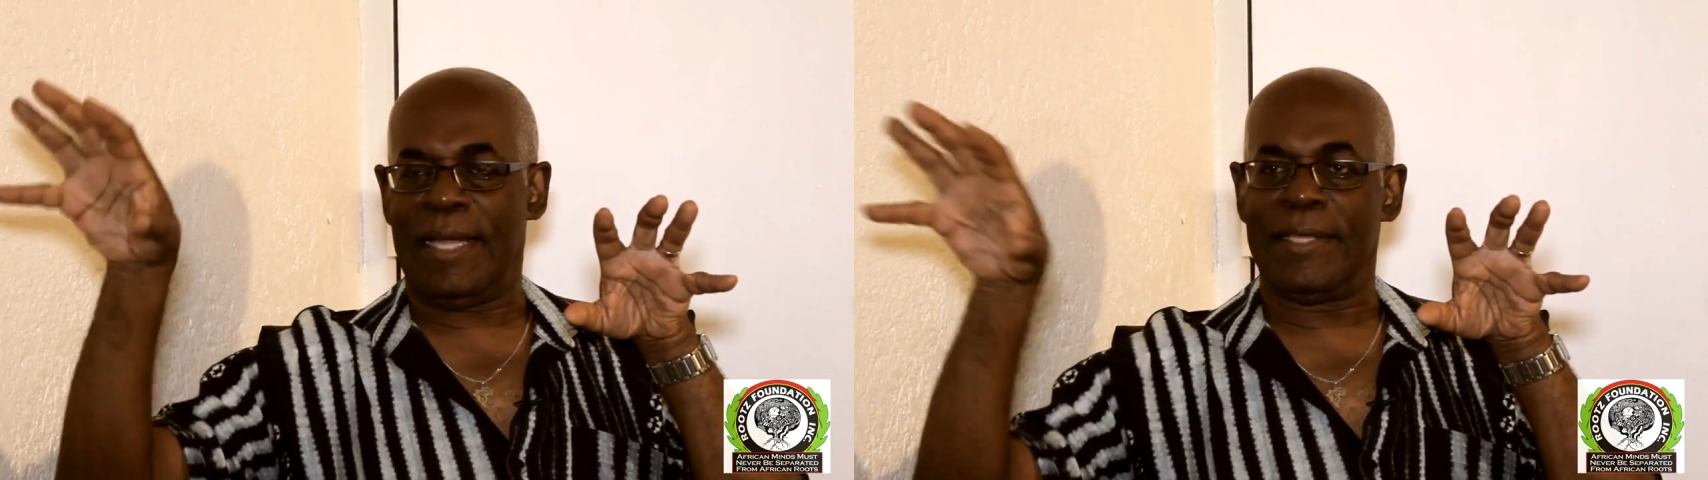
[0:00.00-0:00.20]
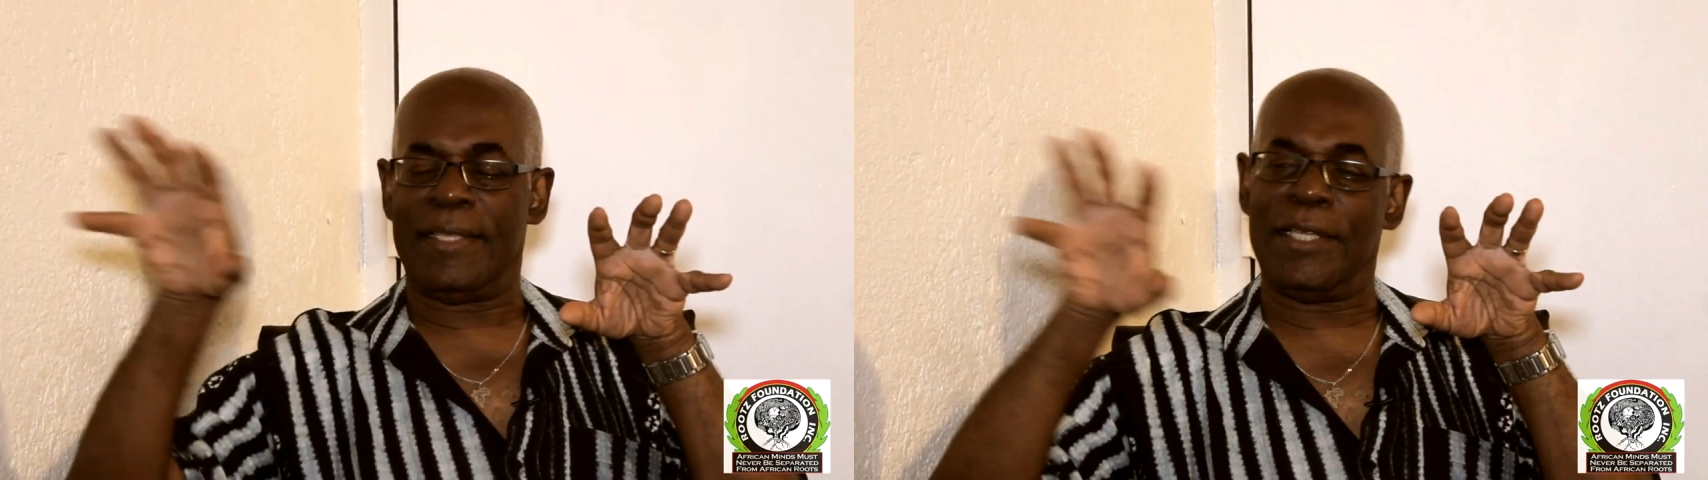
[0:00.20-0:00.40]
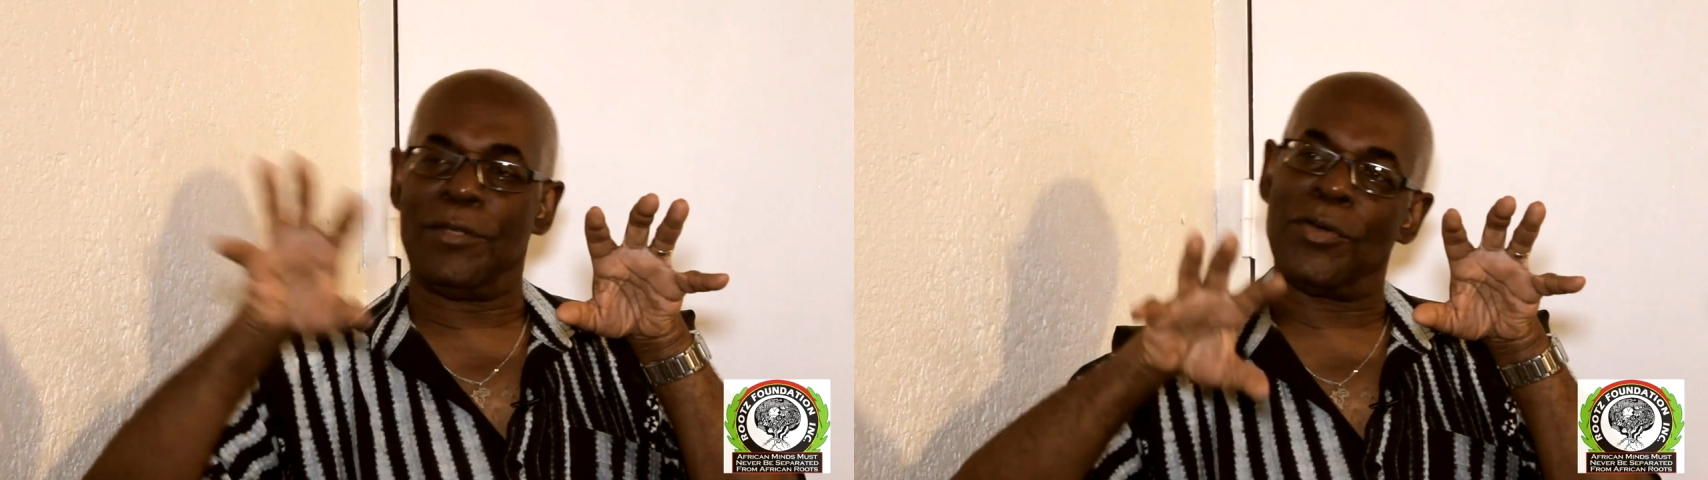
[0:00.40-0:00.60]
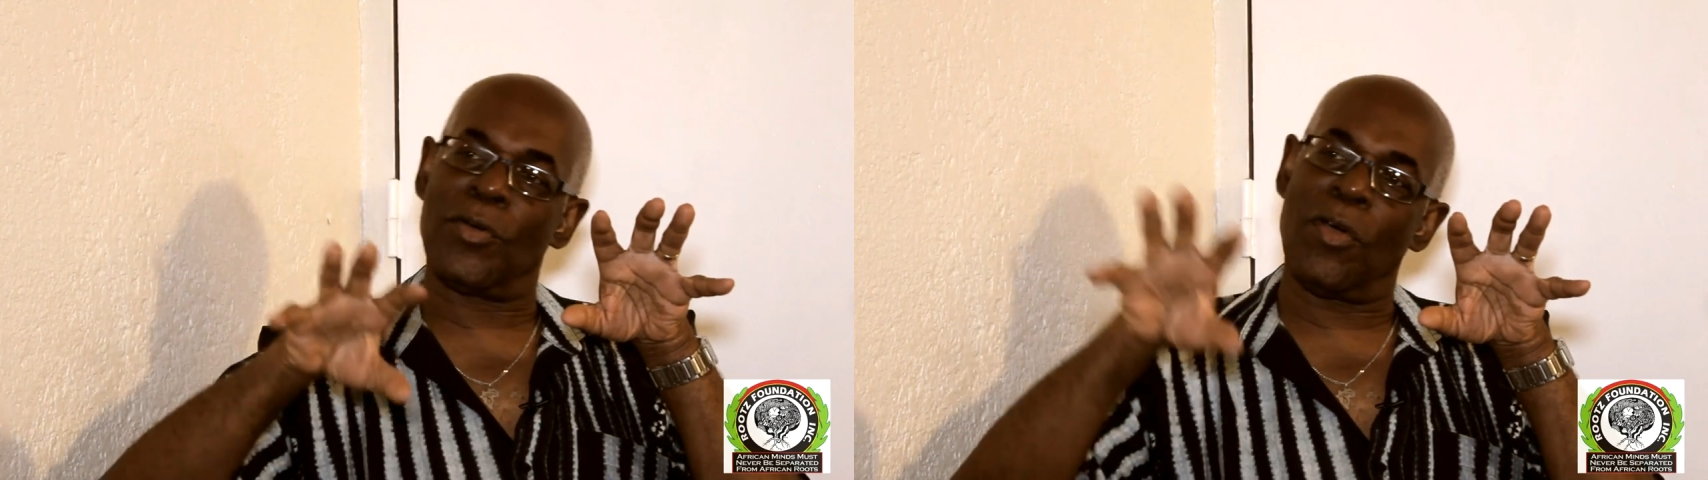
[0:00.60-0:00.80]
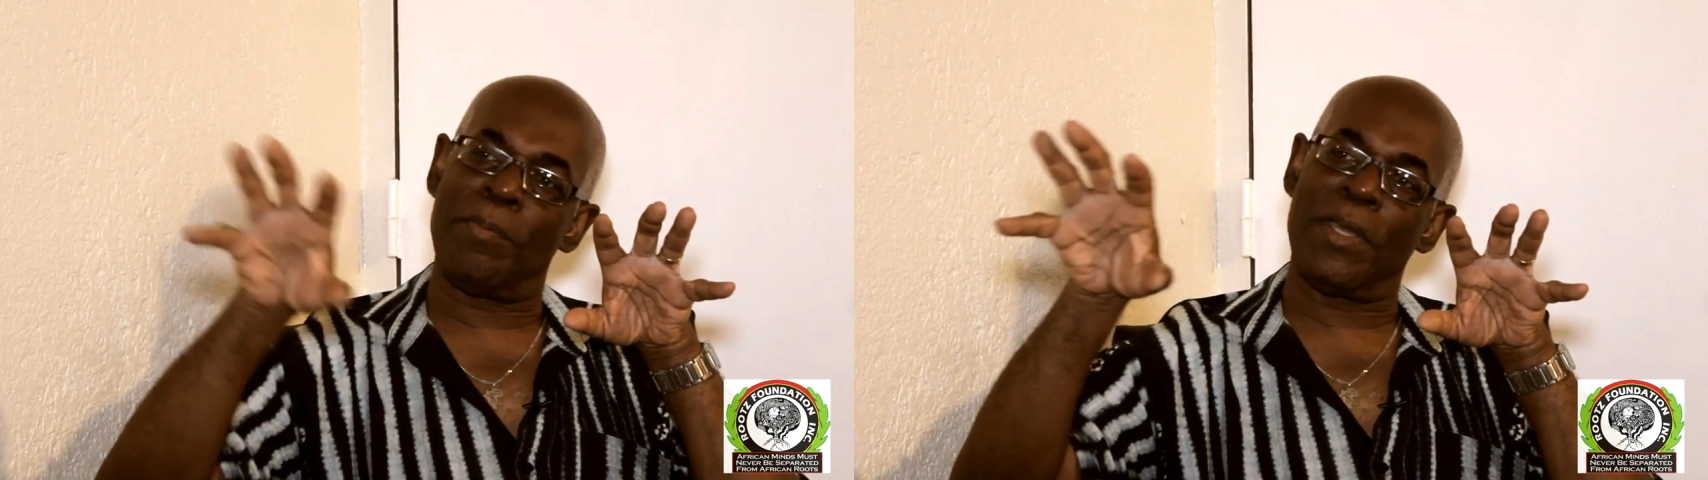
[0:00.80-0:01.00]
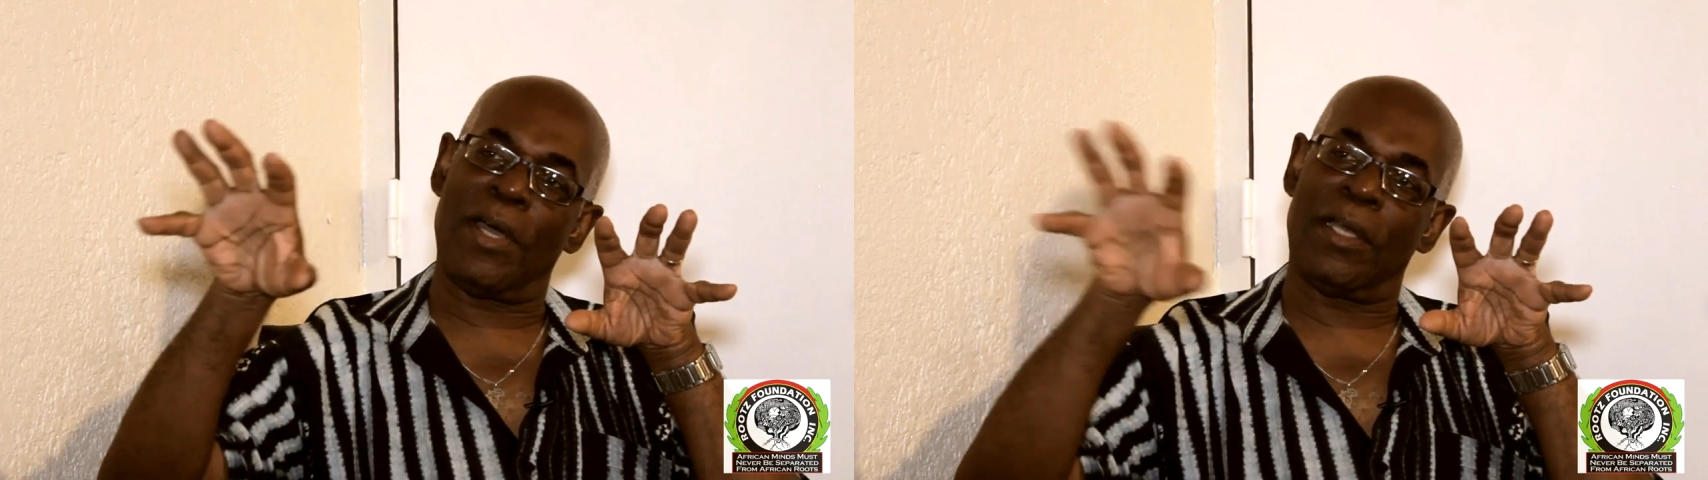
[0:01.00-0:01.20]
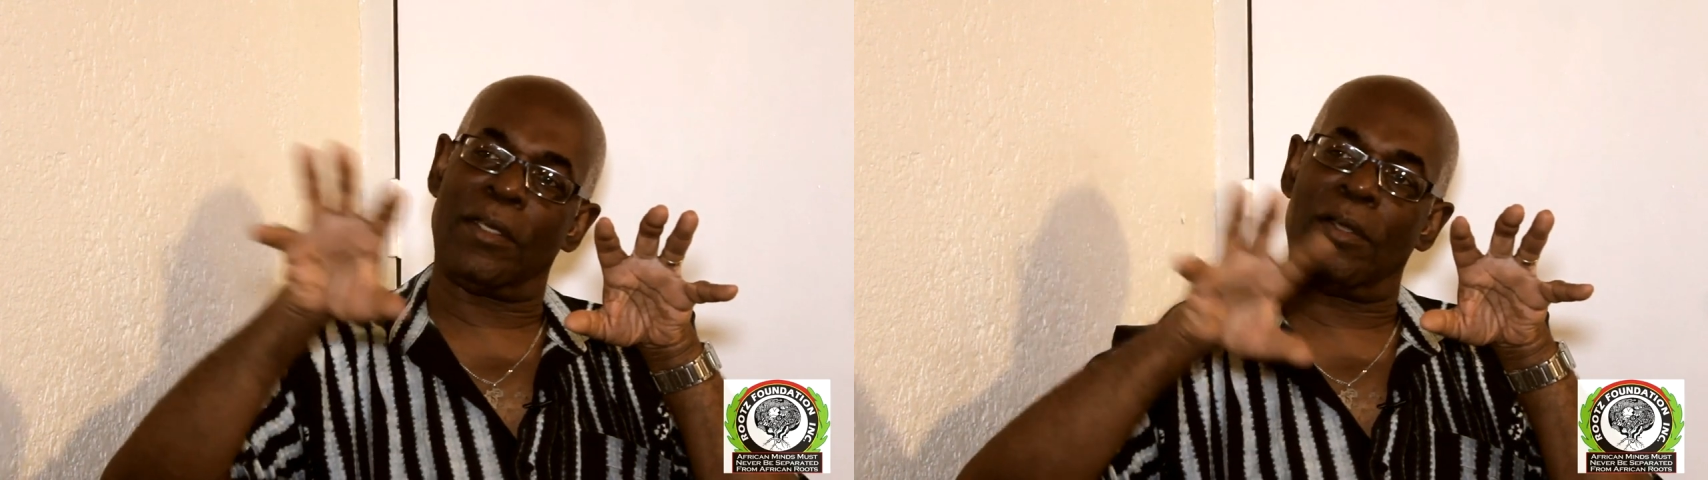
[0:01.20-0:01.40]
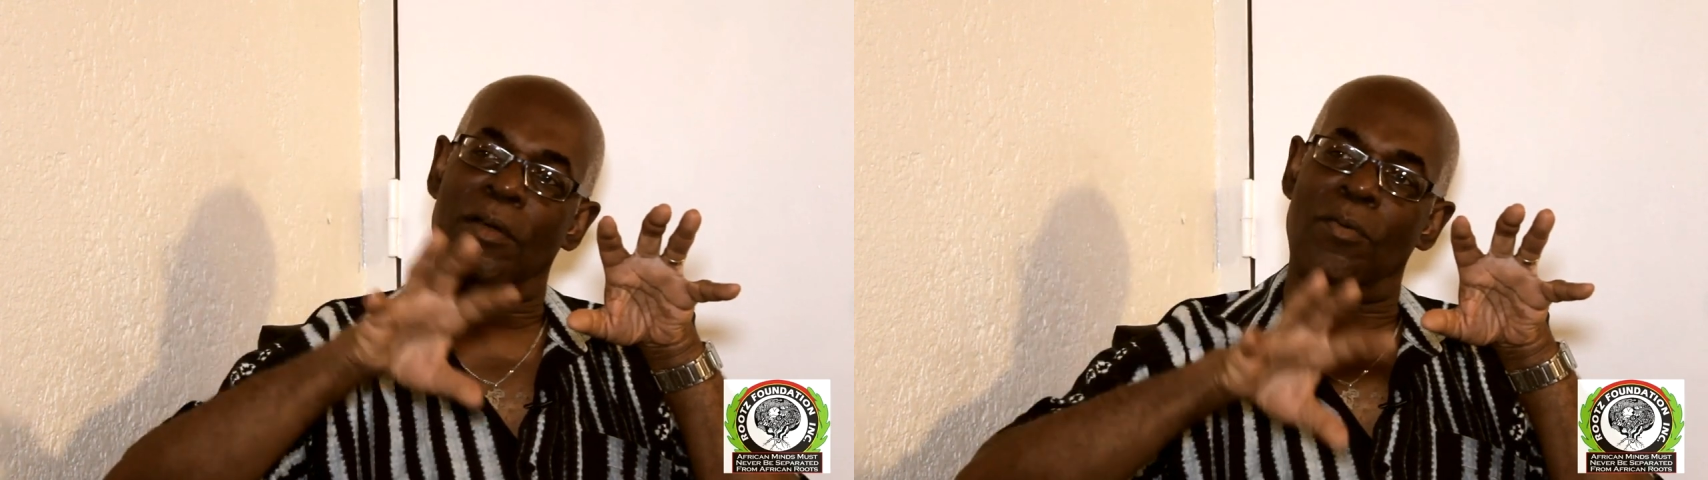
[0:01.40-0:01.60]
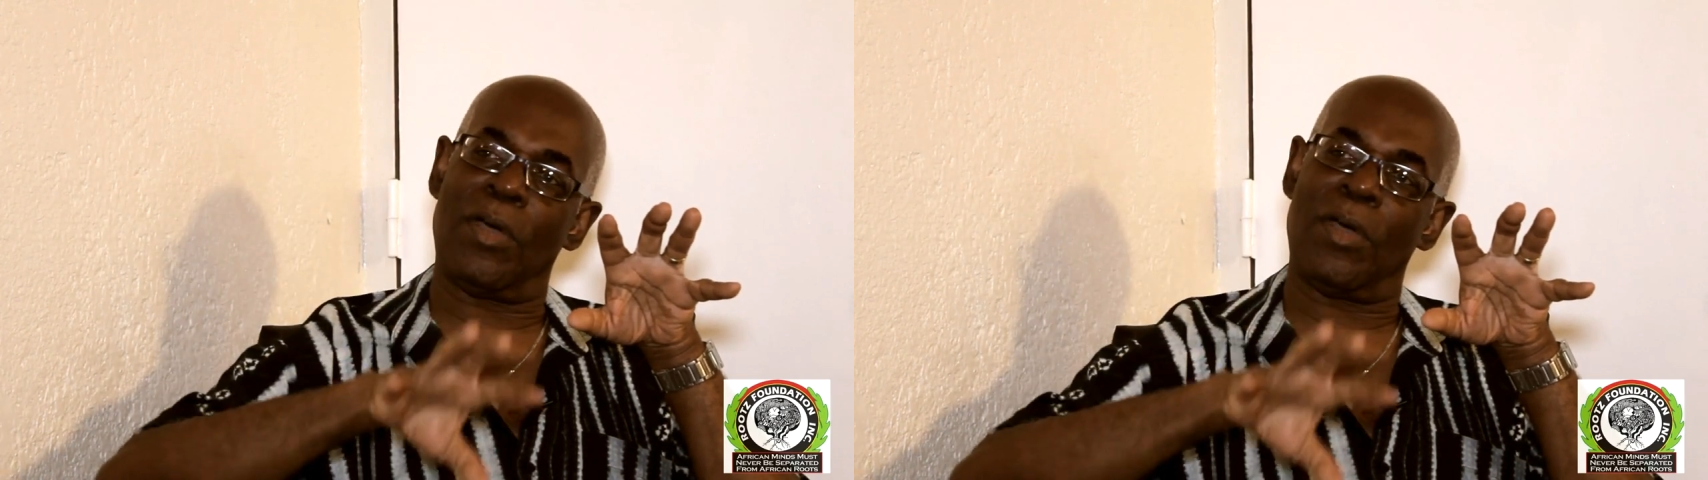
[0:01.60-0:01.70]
that they don't go beyond